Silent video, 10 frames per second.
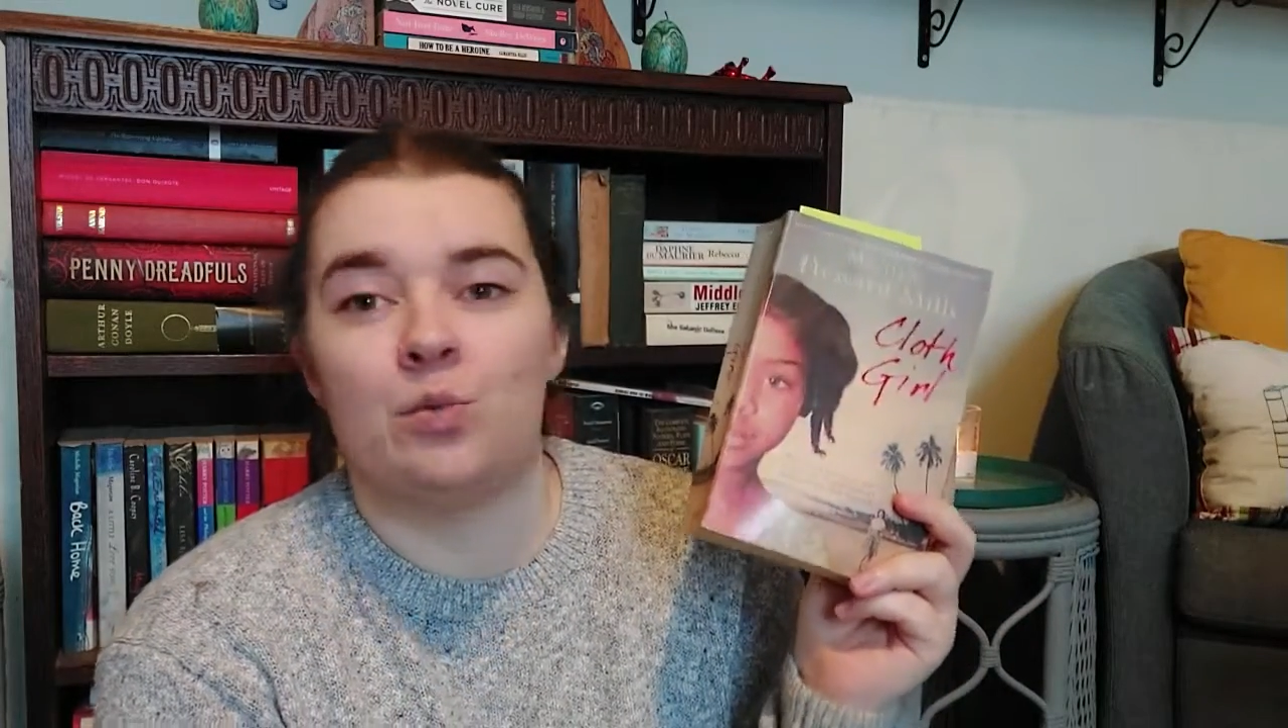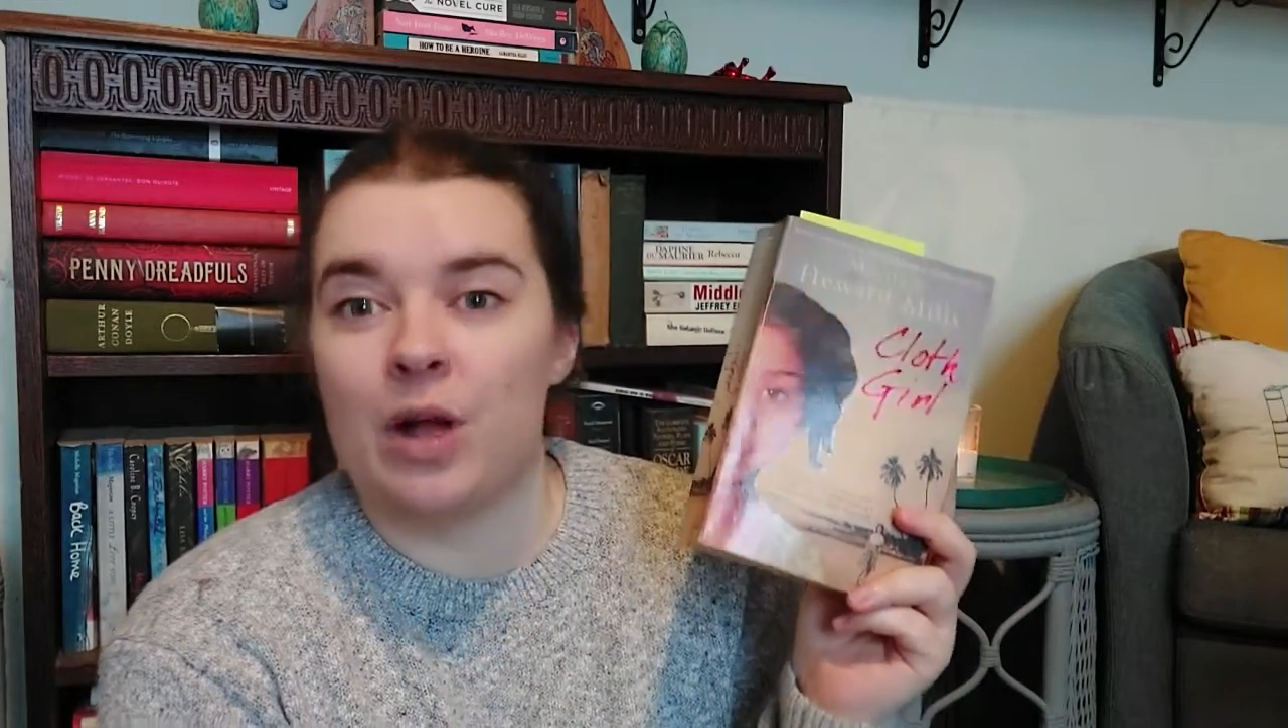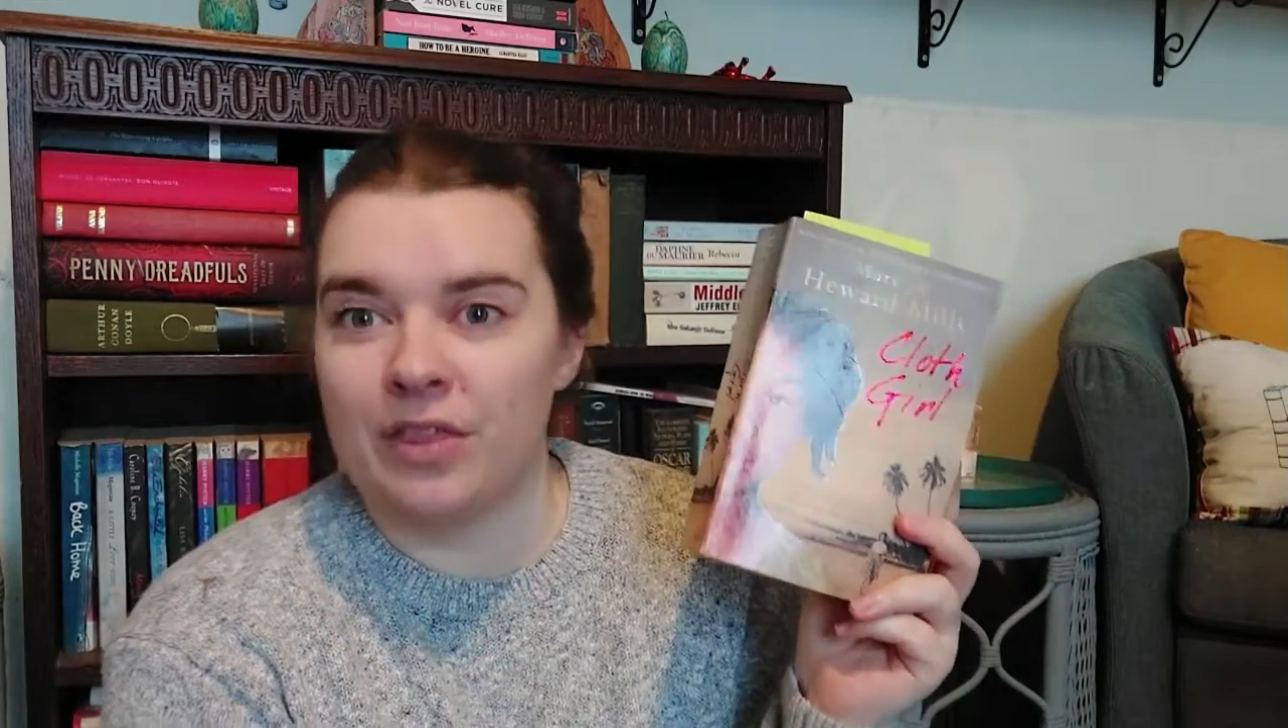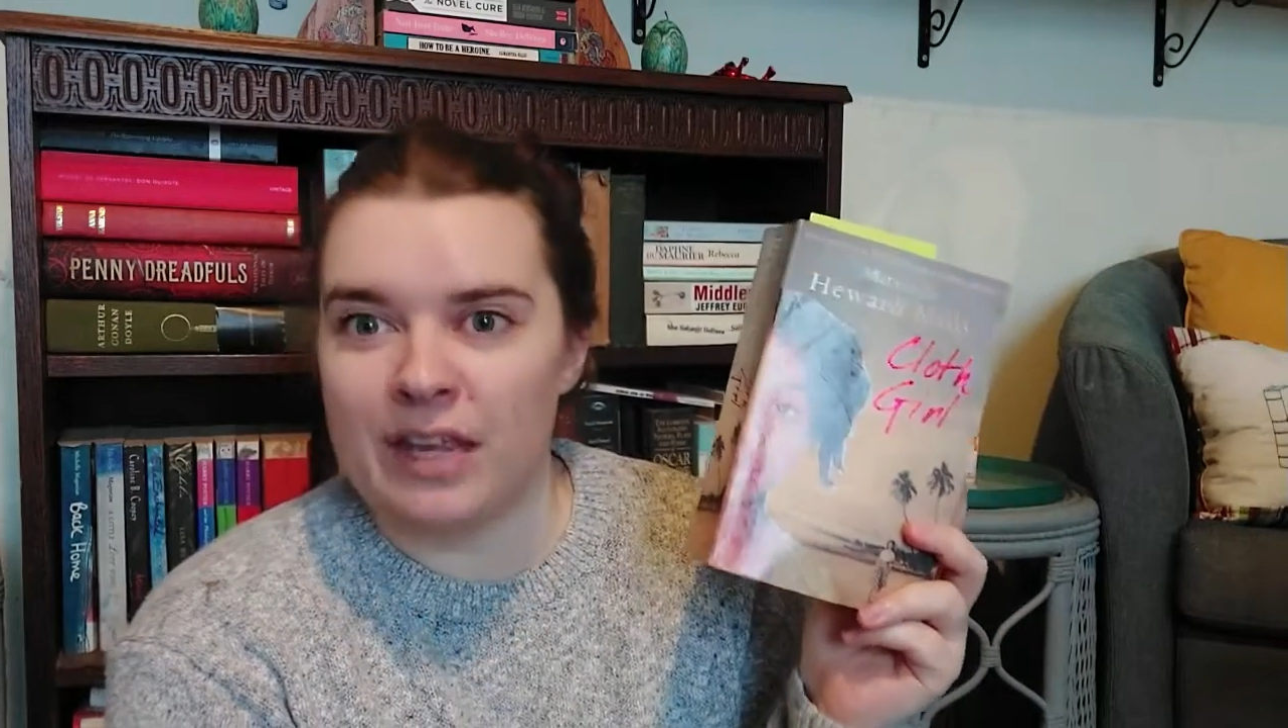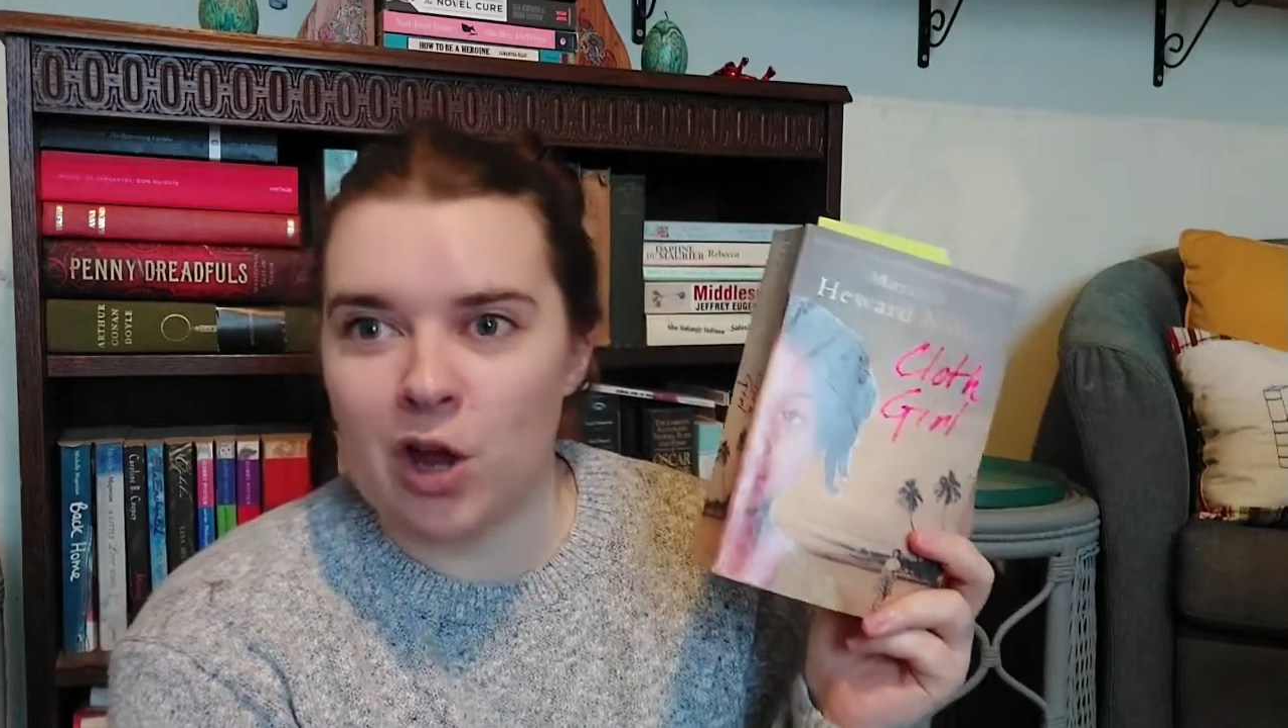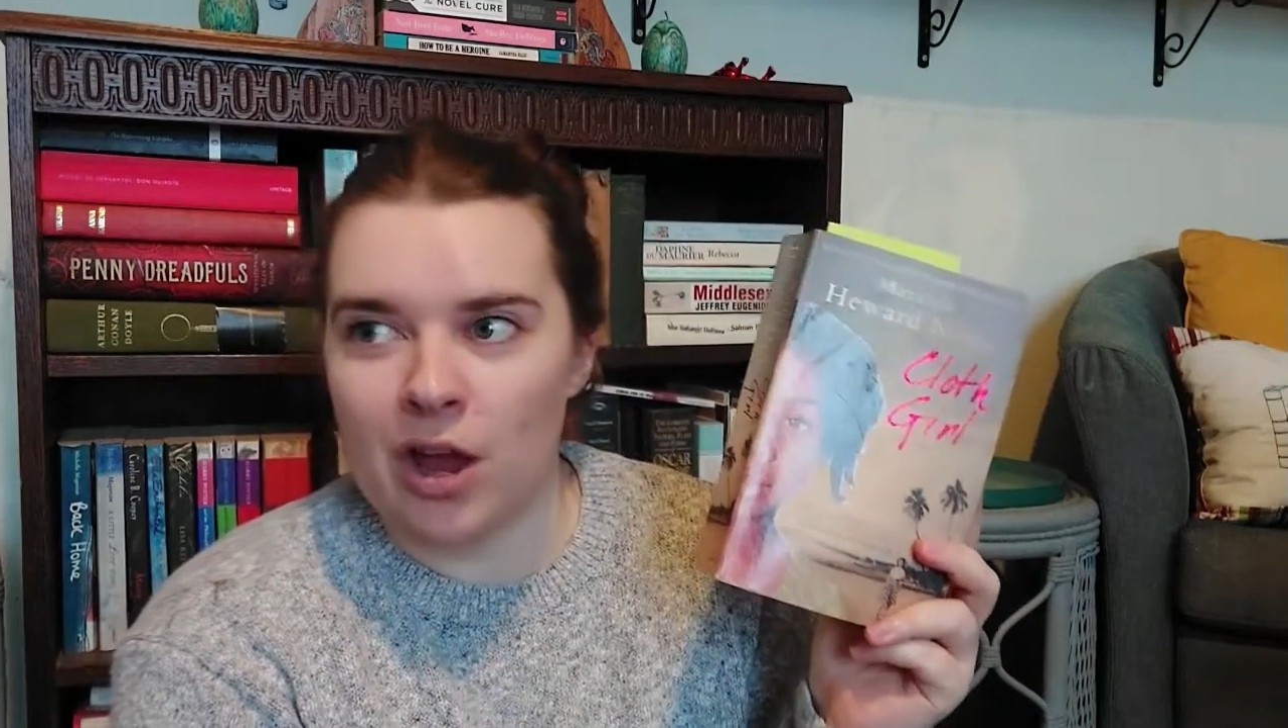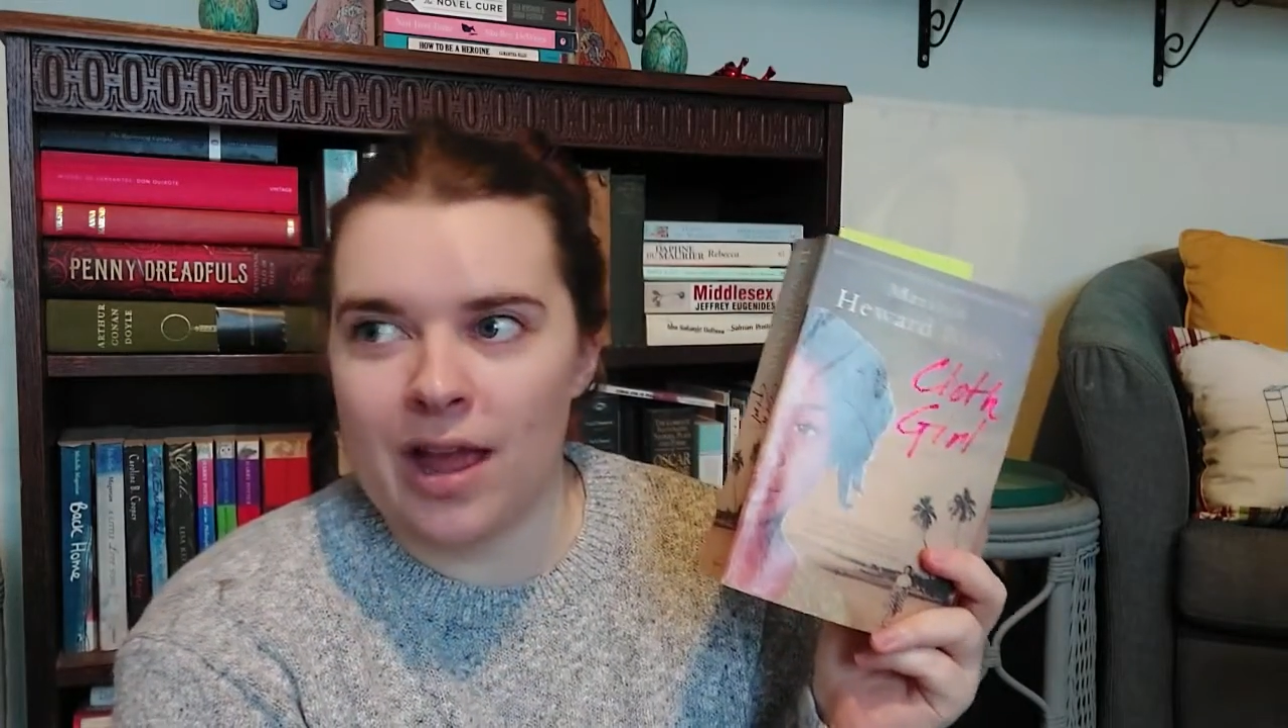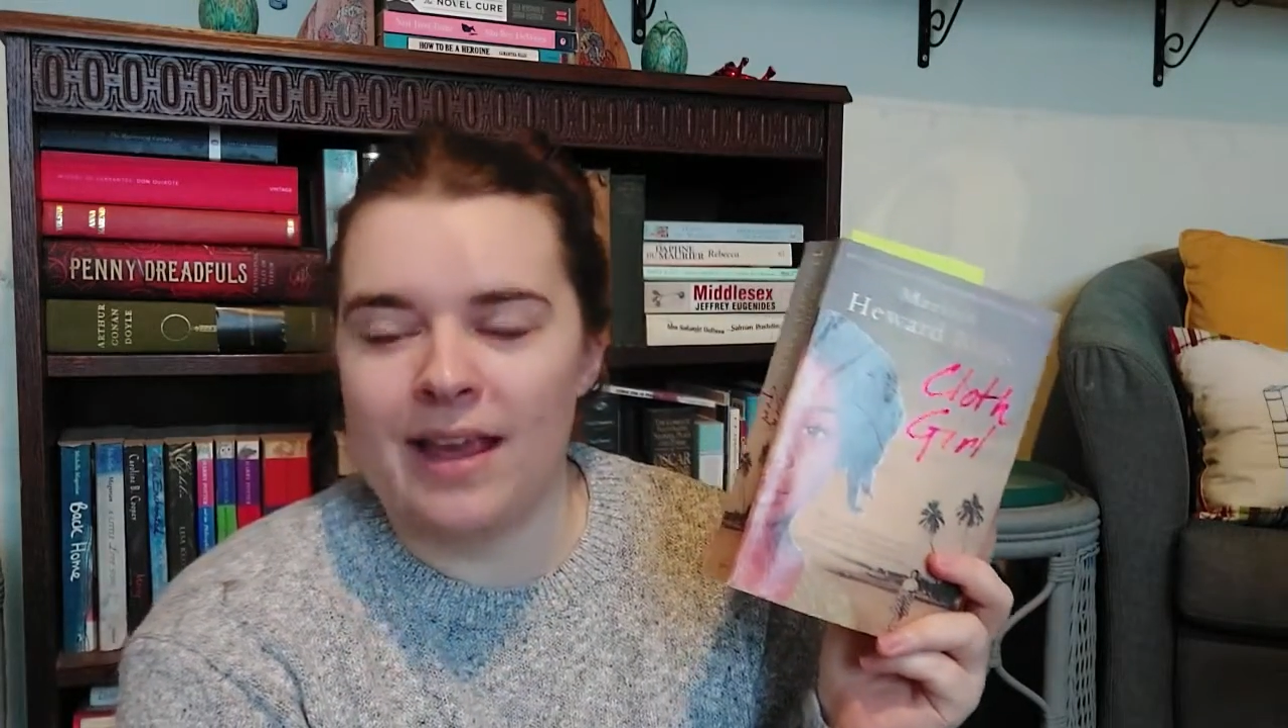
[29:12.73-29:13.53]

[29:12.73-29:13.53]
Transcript: wealthy lawyer,